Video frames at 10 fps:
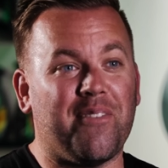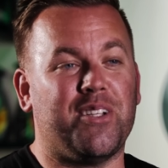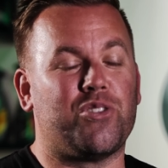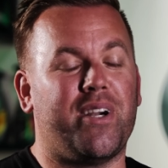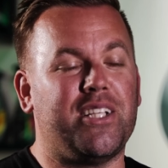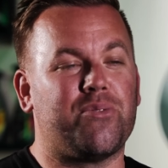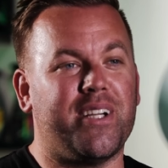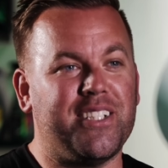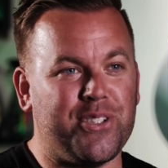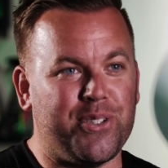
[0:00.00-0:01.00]
of the
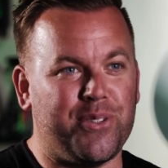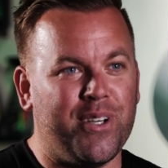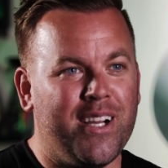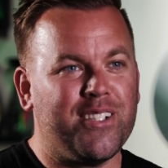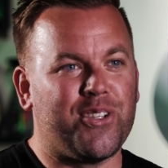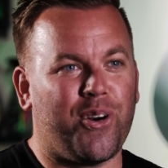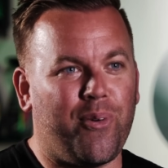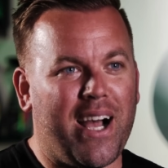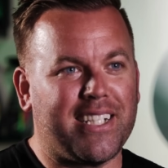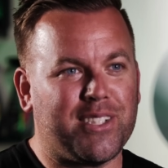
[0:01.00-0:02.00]
2022
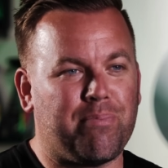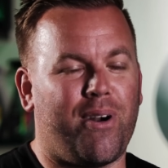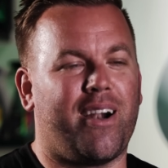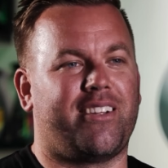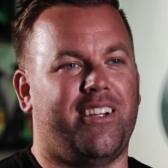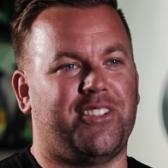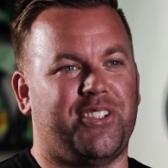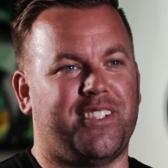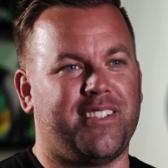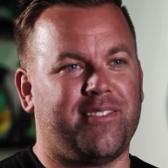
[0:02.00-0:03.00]
Turtlewax product
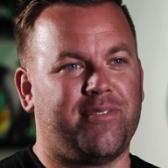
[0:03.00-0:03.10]
launches.